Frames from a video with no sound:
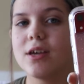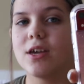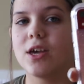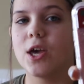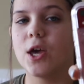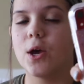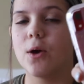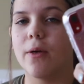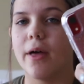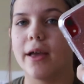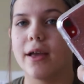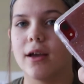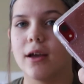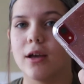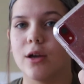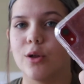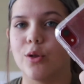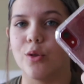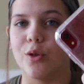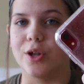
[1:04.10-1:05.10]
cute,
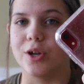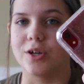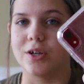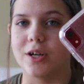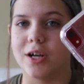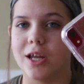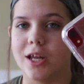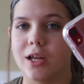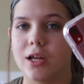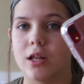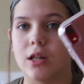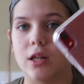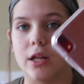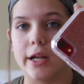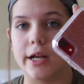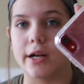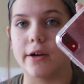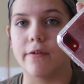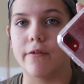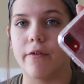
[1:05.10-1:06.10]
like, glittery
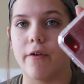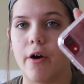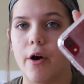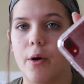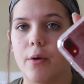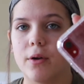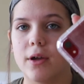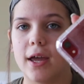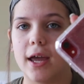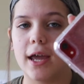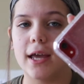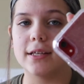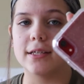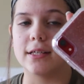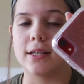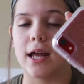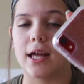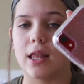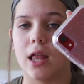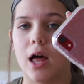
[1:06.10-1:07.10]
clear phone case,
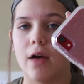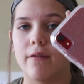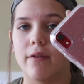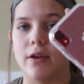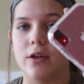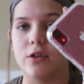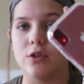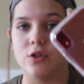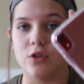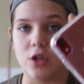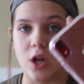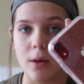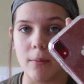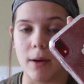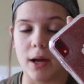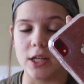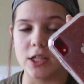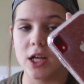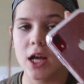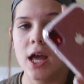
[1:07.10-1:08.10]
and I love it so
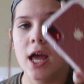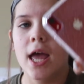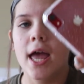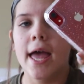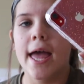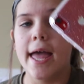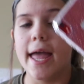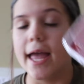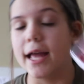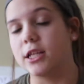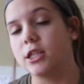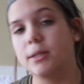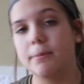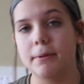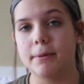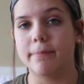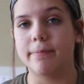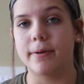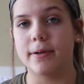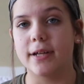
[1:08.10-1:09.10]
much. It's
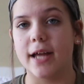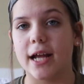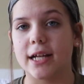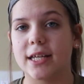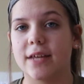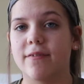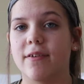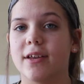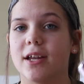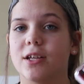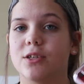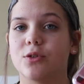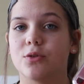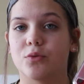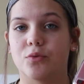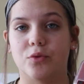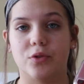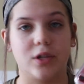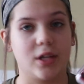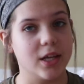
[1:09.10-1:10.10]
super protective and it's
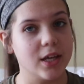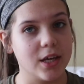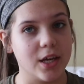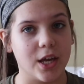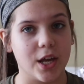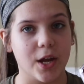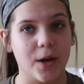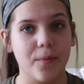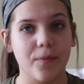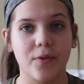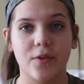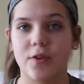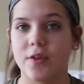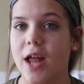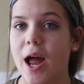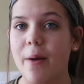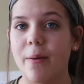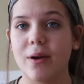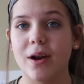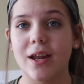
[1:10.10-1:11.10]
really cute. So
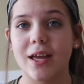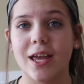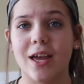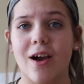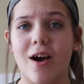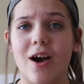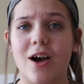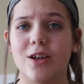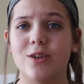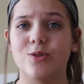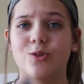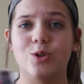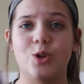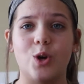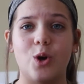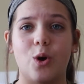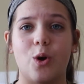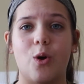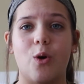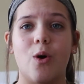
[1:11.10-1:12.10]
now we're going to get on
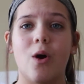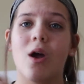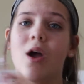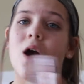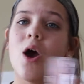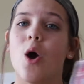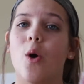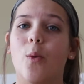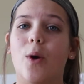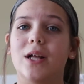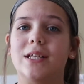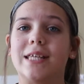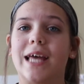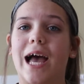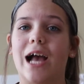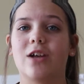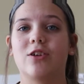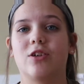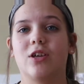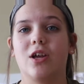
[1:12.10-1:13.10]
to what's
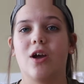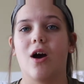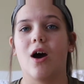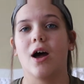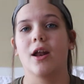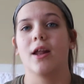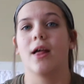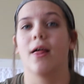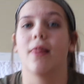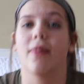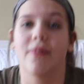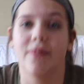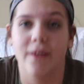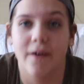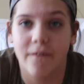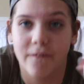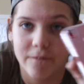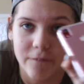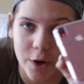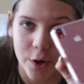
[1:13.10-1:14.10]
actually on the
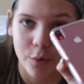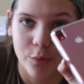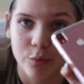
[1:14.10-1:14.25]
phone.